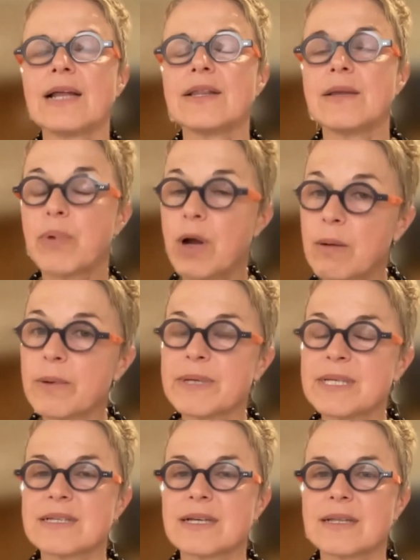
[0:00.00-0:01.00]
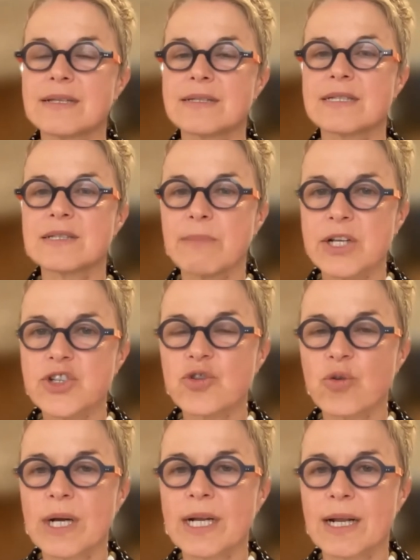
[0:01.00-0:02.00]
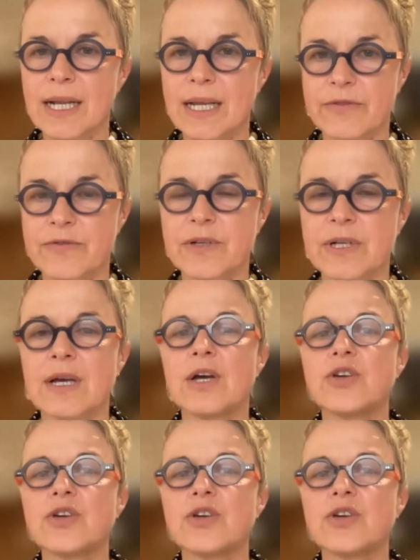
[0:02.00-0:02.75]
The problem is that this is much shorter lived.